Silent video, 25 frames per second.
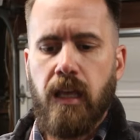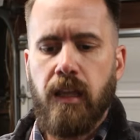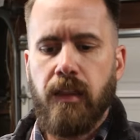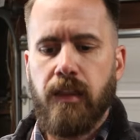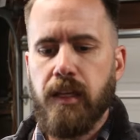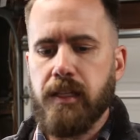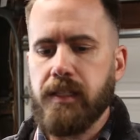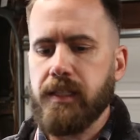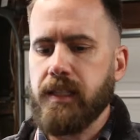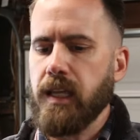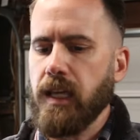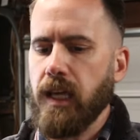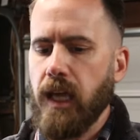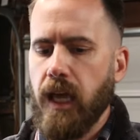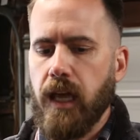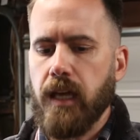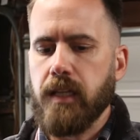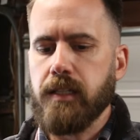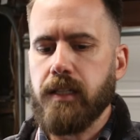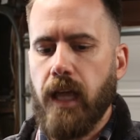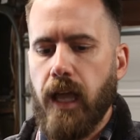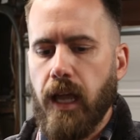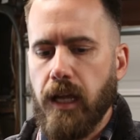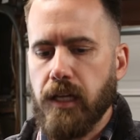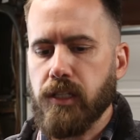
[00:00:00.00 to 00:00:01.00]
This thing
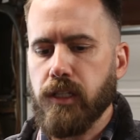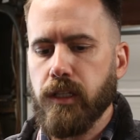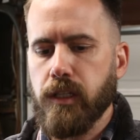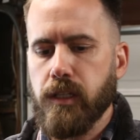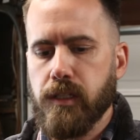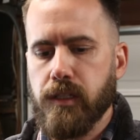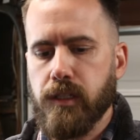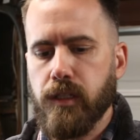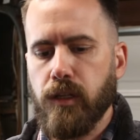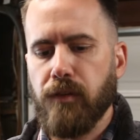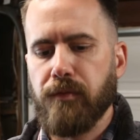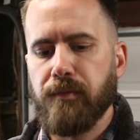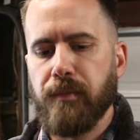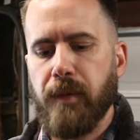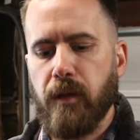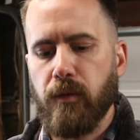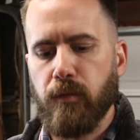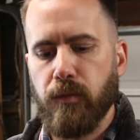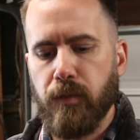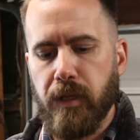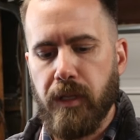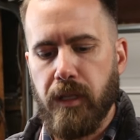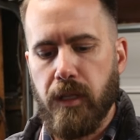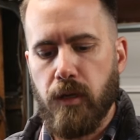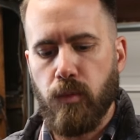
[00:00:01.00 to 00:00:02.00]
has actually served me
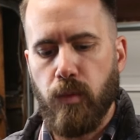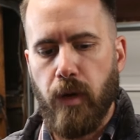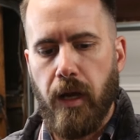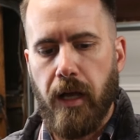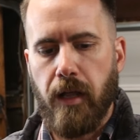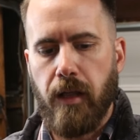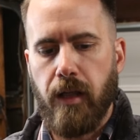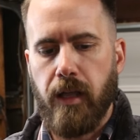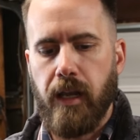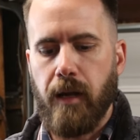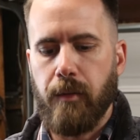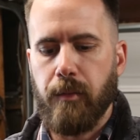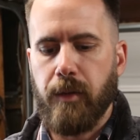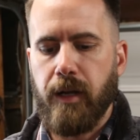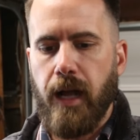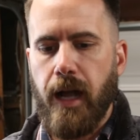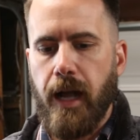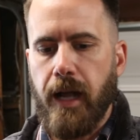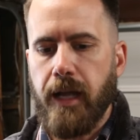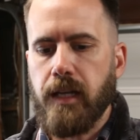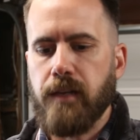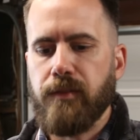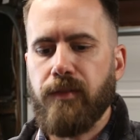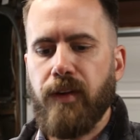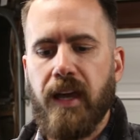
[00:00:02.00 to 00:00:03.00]
really well, and I'm
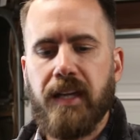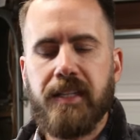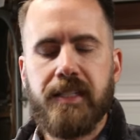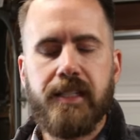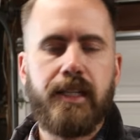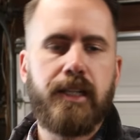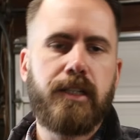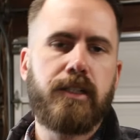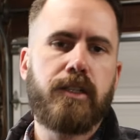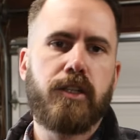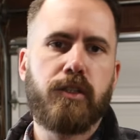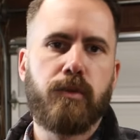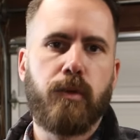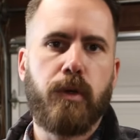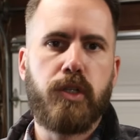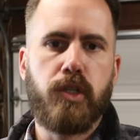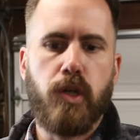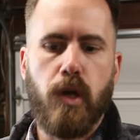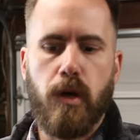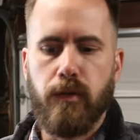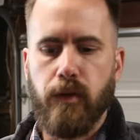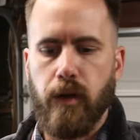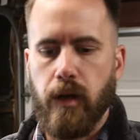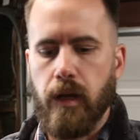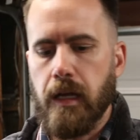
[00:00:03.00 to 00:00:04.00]
kind of hesitant to switch
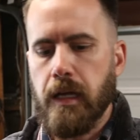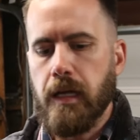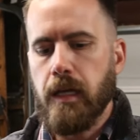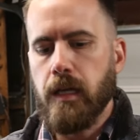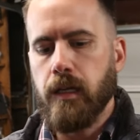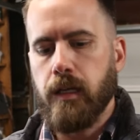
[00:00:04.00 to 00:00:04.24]
over.